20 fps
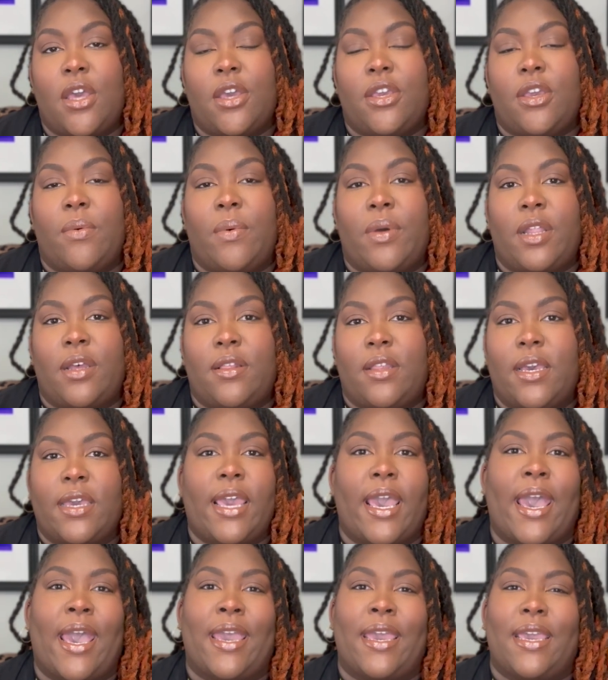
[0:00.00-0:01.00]
You want to look
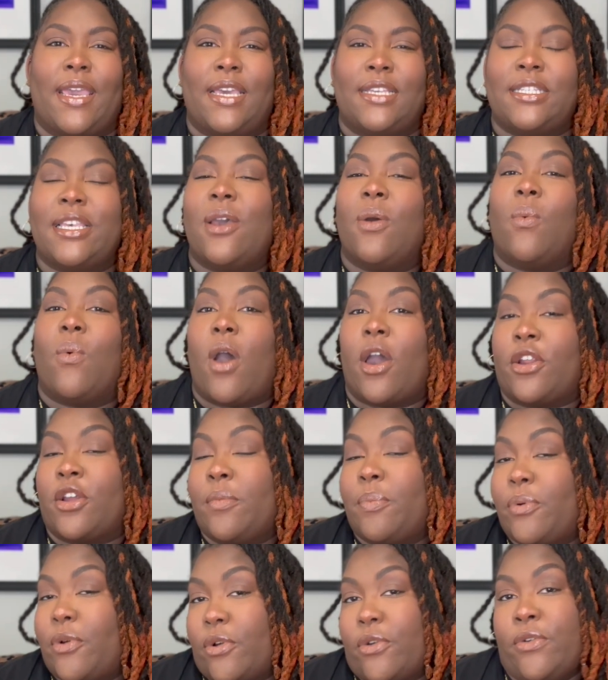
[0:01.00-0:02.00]
at, is it
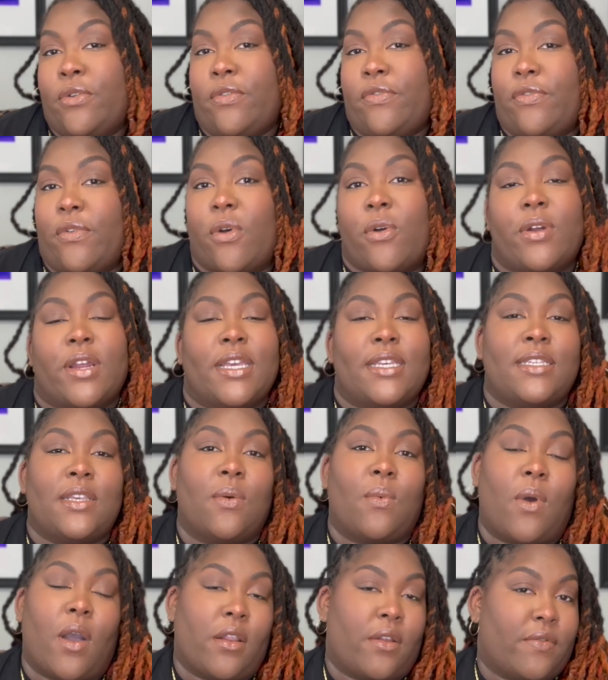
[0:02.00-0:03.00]
waterproof or is it
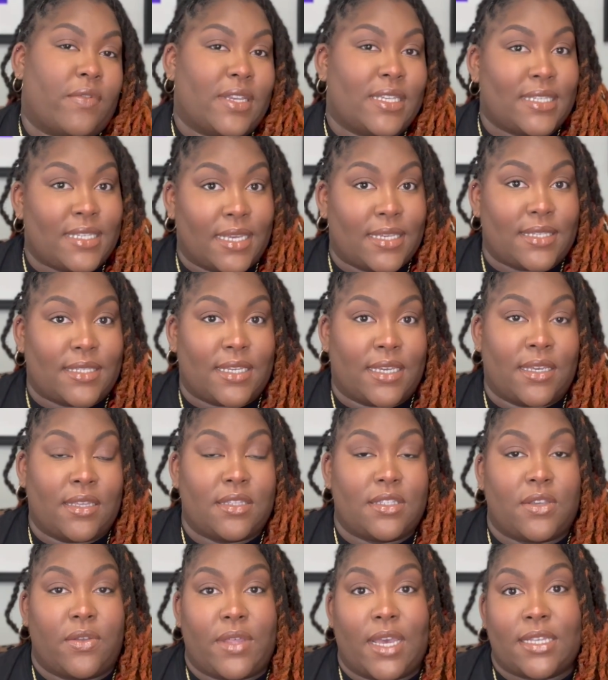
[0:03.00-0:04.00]
water resistant?
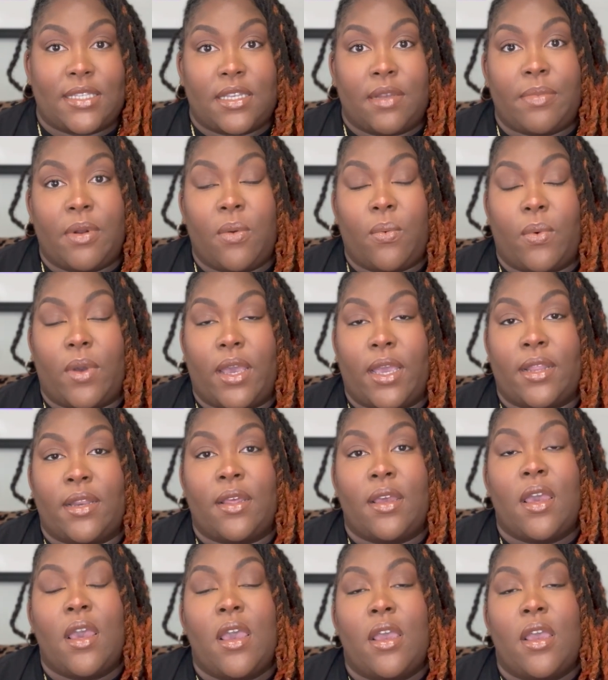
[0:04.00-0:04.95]
So that's number 1.